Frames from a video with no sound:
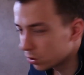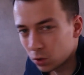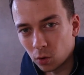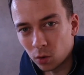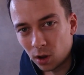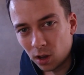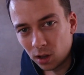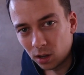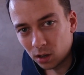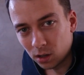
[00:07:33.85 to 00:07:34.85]
also
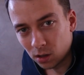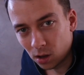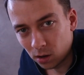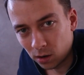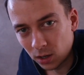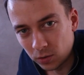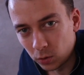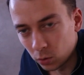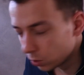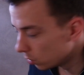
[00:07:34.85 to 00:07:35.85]
a nice
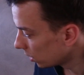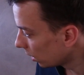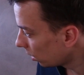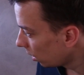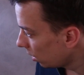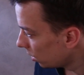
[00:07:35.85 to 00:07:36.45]
view to look at,